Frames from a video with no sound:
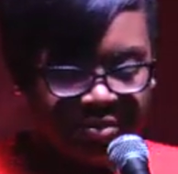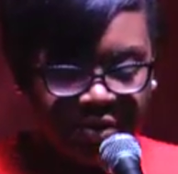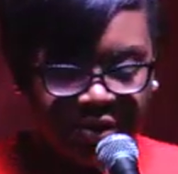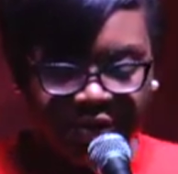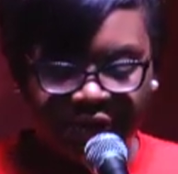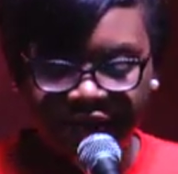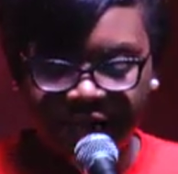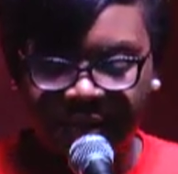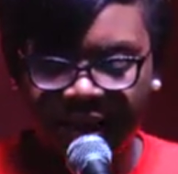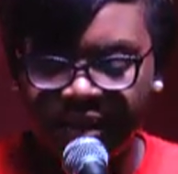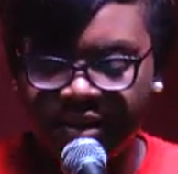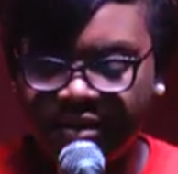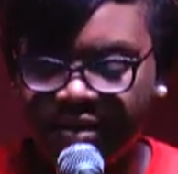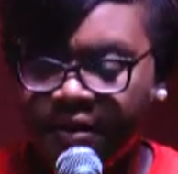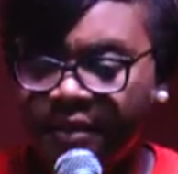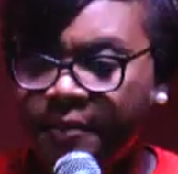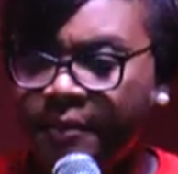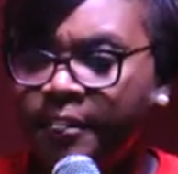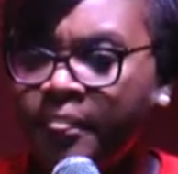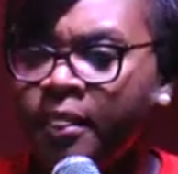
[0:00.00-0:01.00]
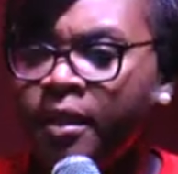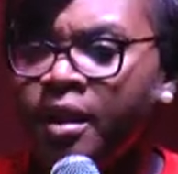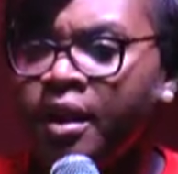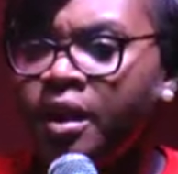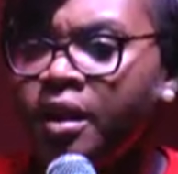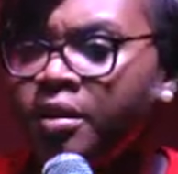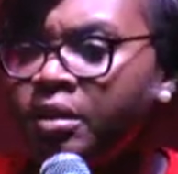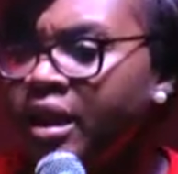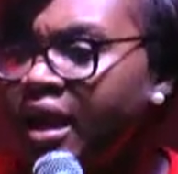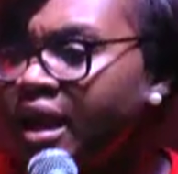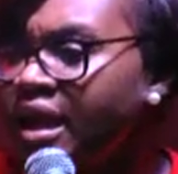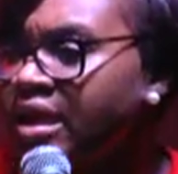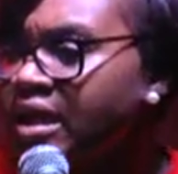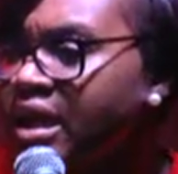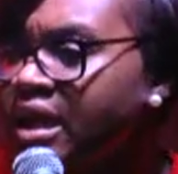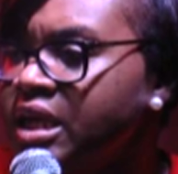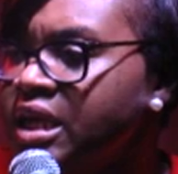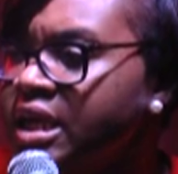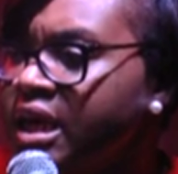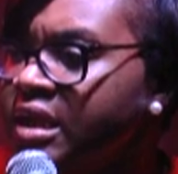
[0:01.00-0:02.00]
Movement. Ladies
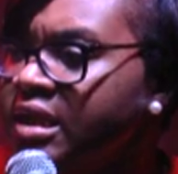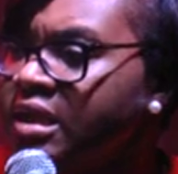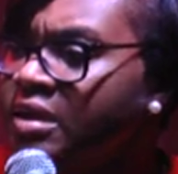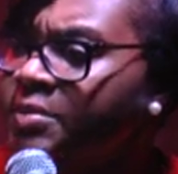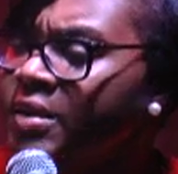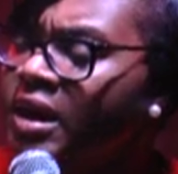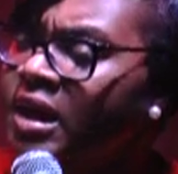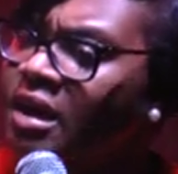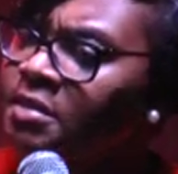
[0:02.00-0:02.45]
and gentlemen,